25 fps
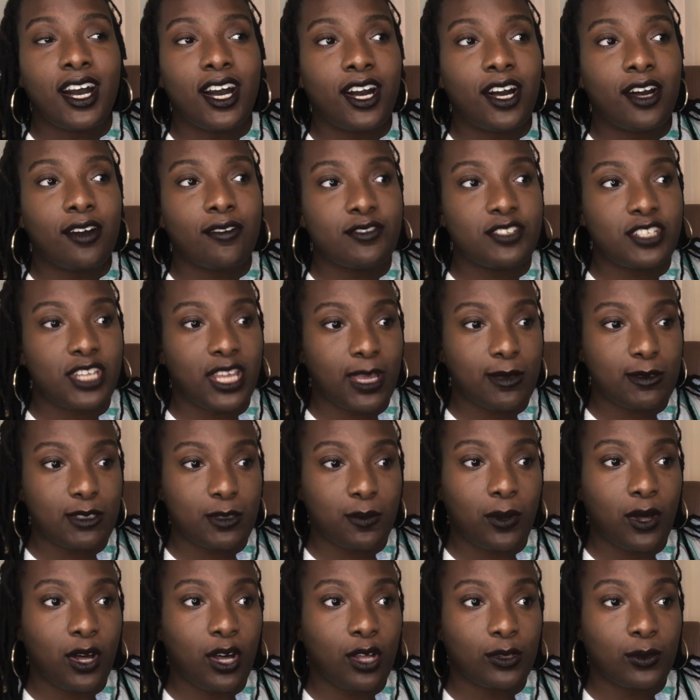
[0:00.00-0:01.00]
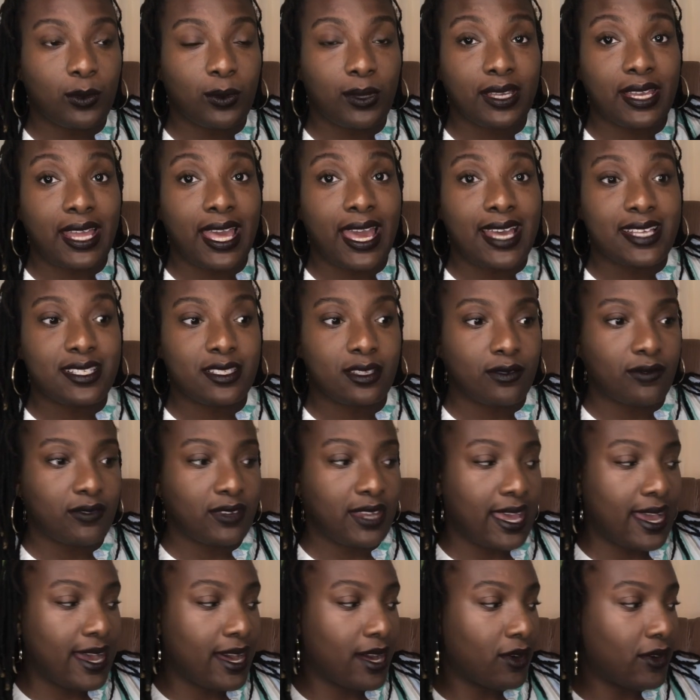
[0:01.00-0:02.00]
of James Baldwin as of
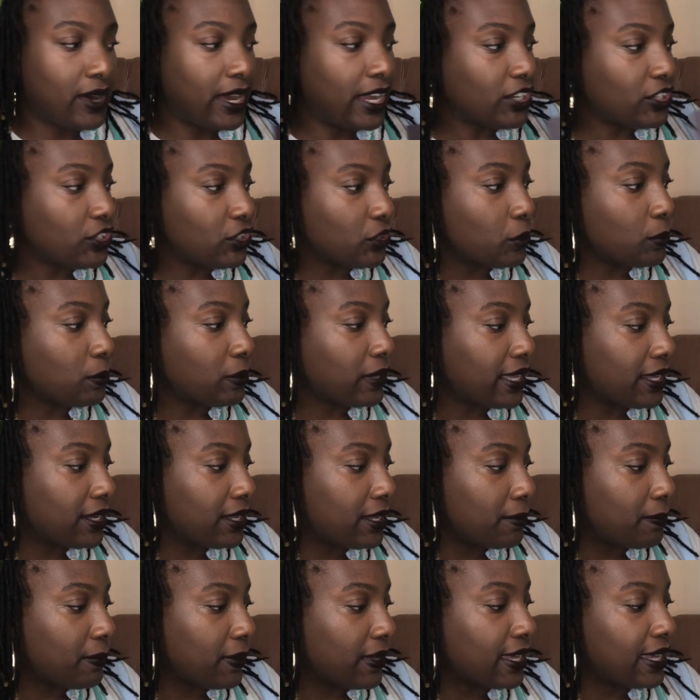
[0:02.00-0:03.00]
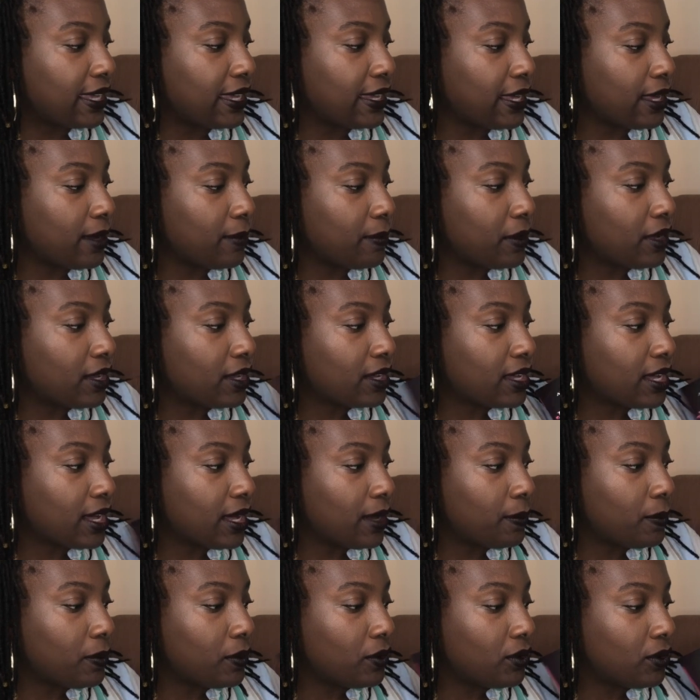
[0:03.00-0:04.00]
now. I do plan on picking up a
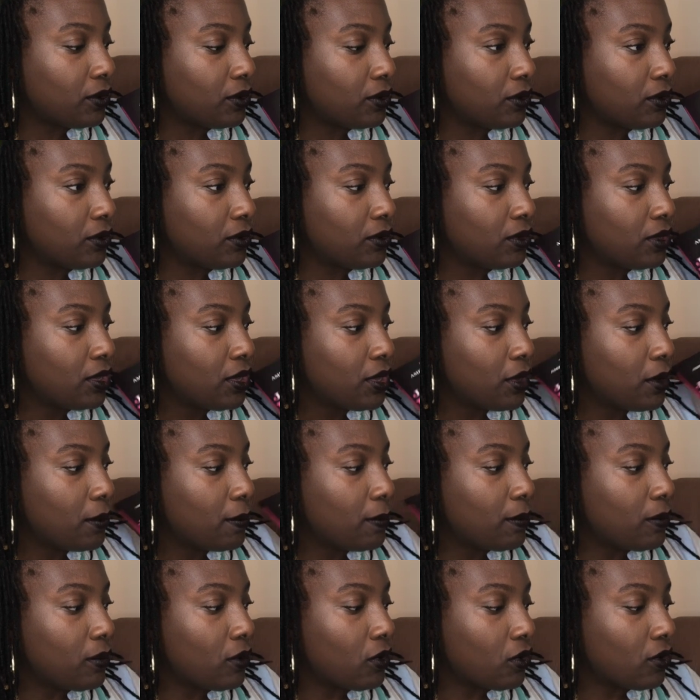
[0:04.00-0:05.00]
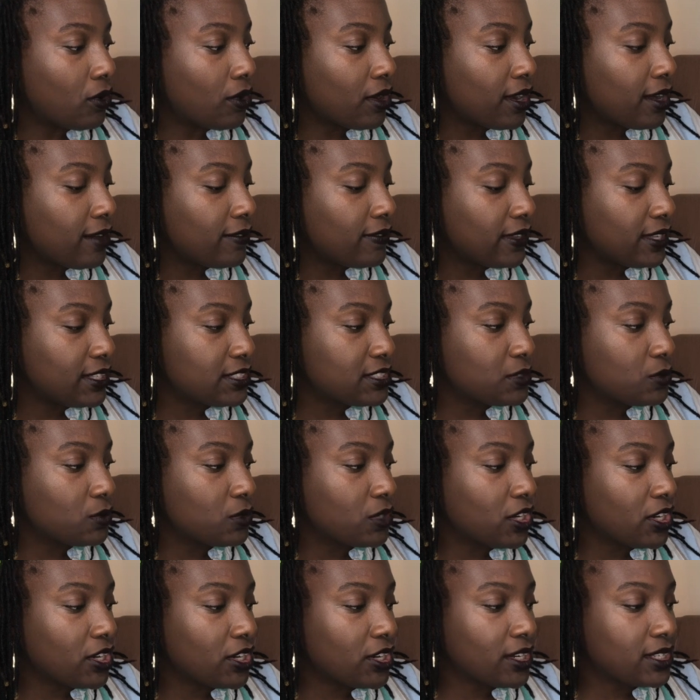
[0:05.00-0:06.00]
couple more of his
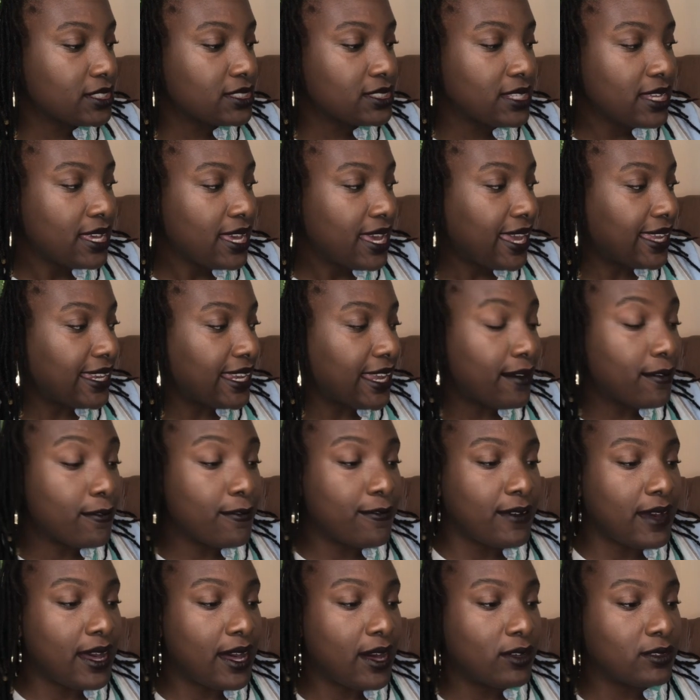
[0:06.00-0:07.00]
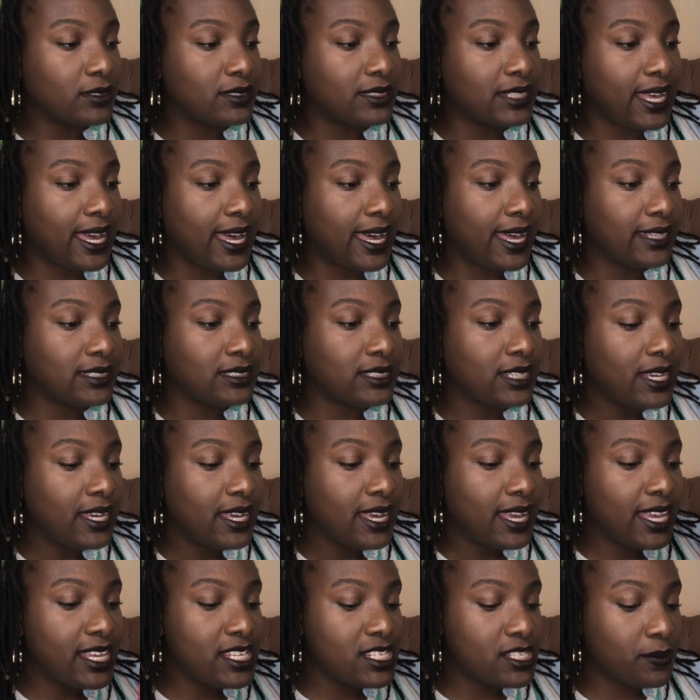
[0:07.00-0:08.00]
works, and I've found that
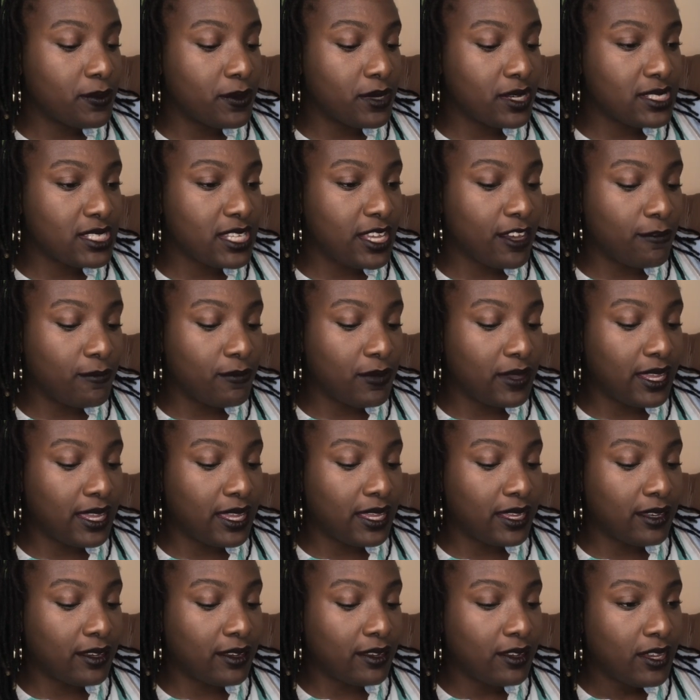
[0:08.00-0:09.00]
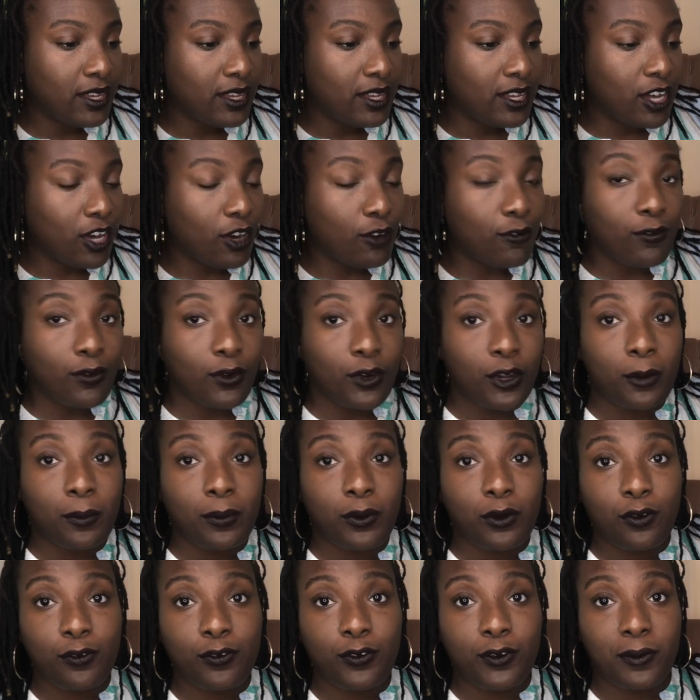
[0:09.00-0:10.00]
his books have been
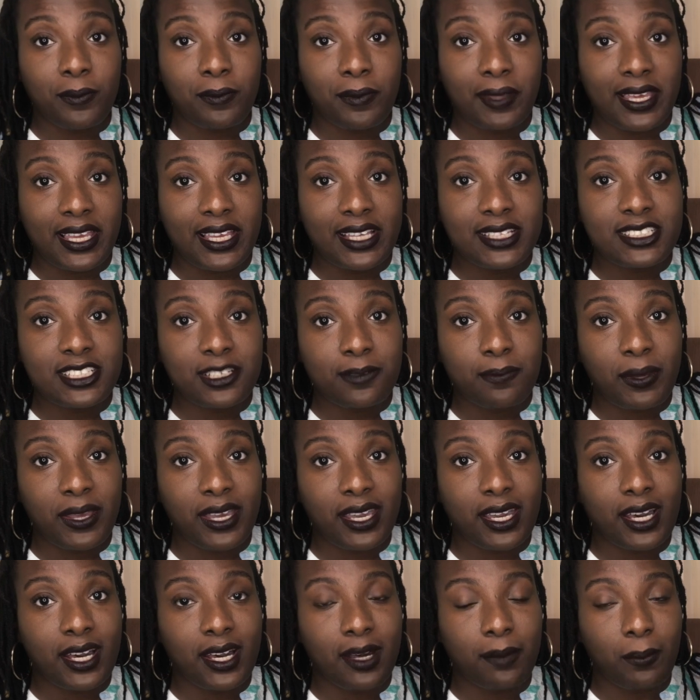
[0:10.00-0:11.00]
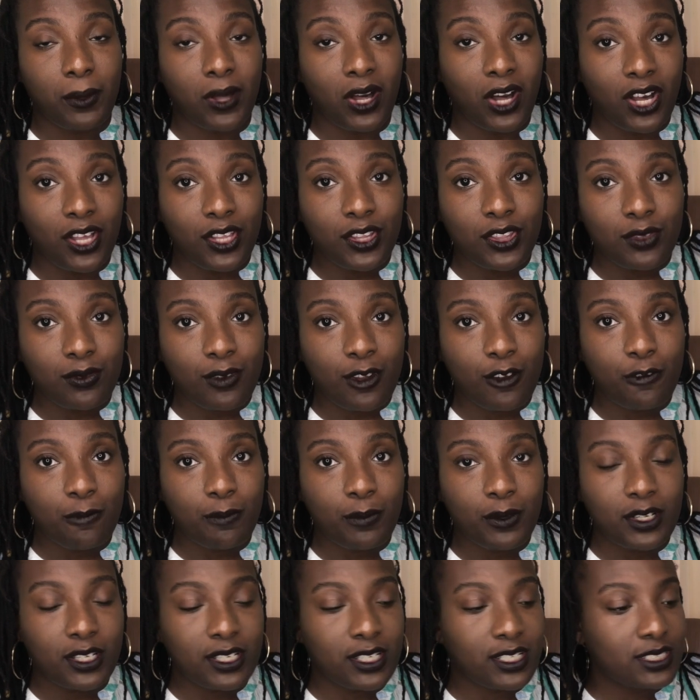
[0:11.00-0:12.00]
affordable for me to pick up on Thrift
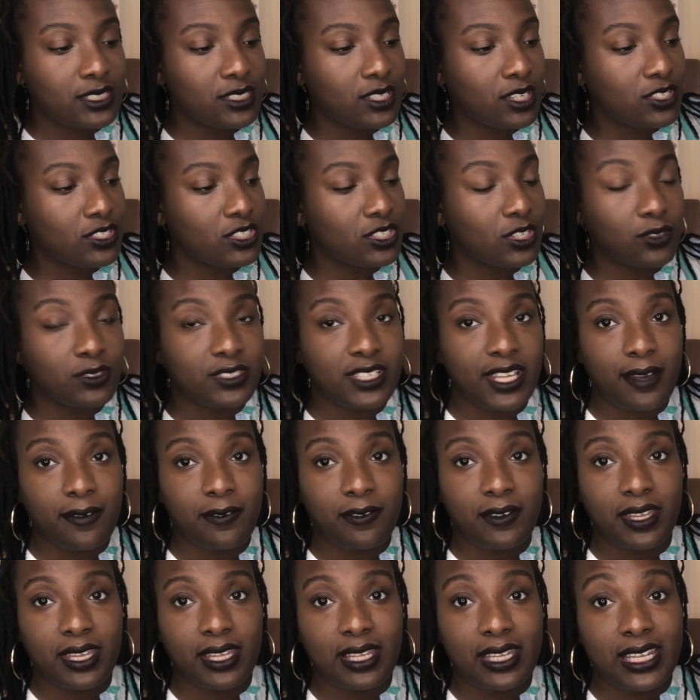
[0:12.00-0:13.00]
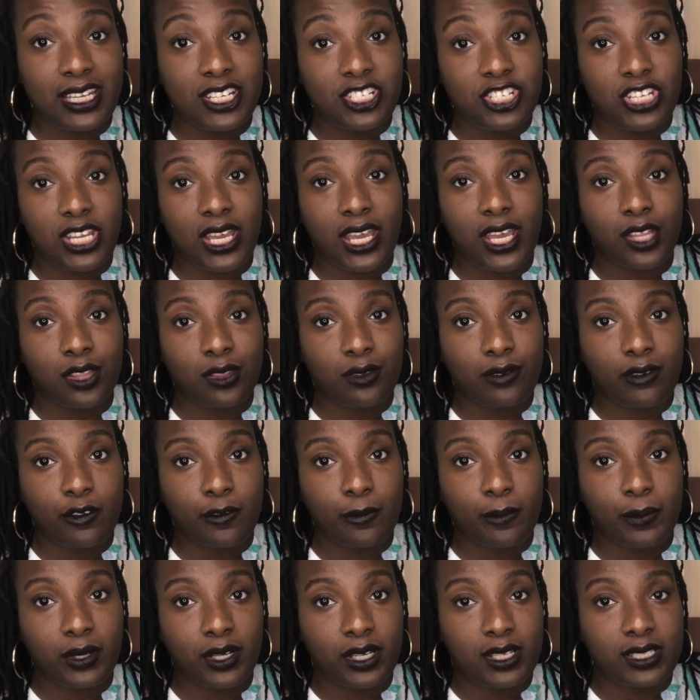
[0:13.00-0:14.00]
Books, so definitely check
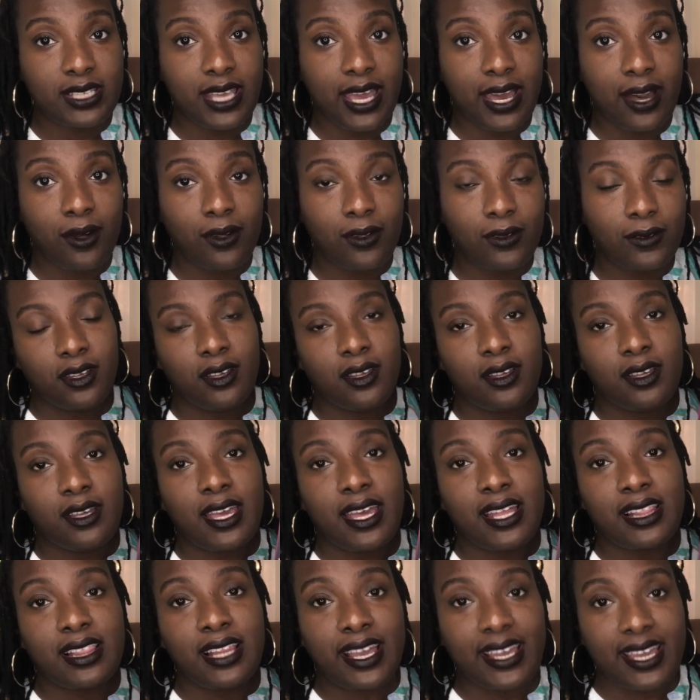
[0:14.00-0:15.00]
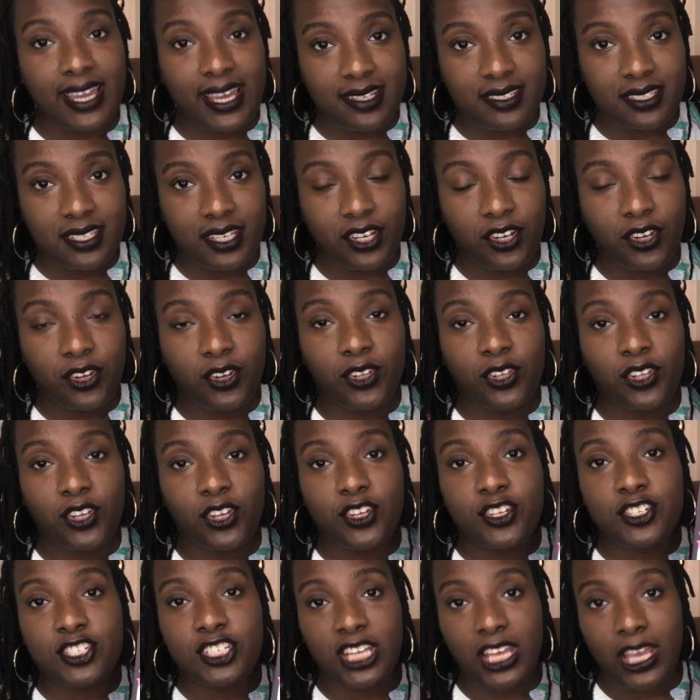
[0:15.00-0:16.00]
Thrift Books out. Like I said
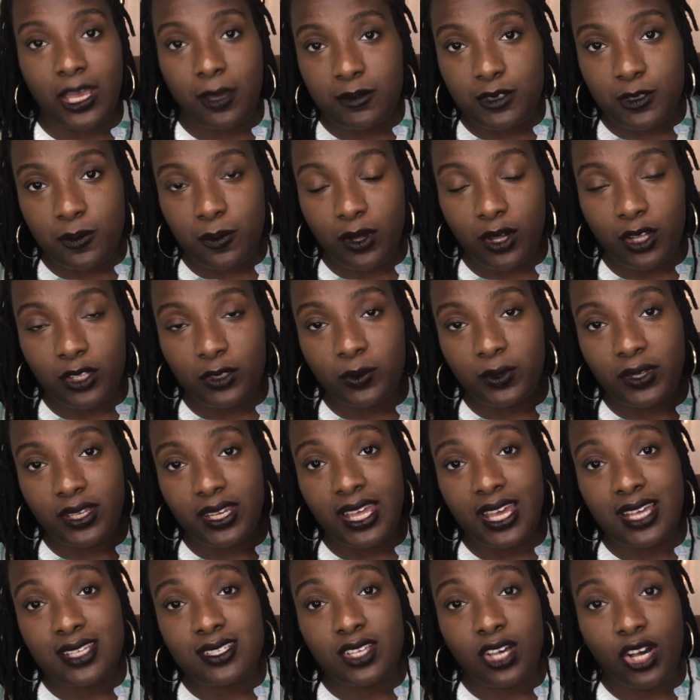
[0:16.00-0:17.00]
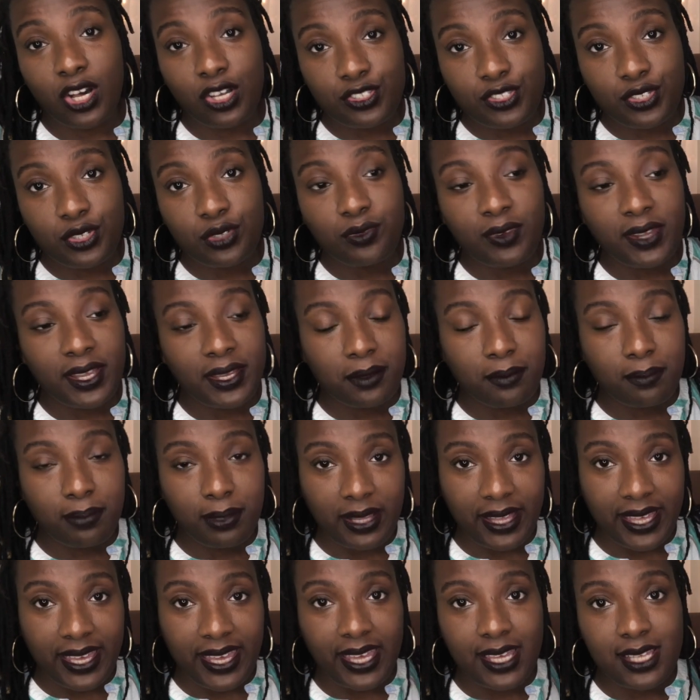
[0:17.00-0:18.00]
earlier, James Baldwin has also written
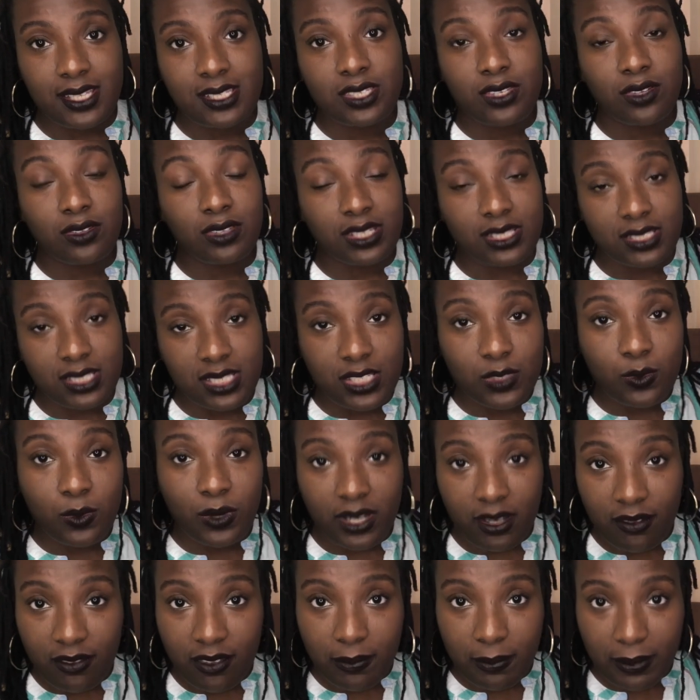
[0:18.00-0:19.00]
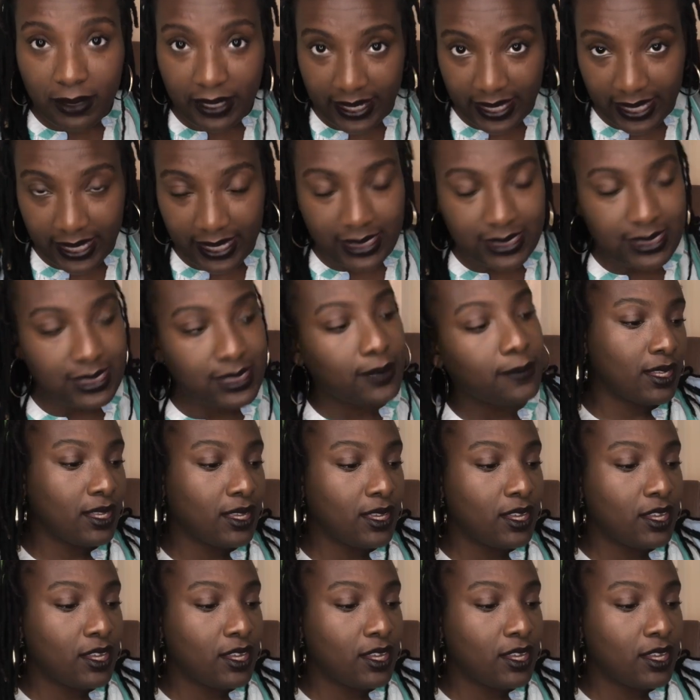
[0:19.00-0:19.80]
plays, so this is one of the plays.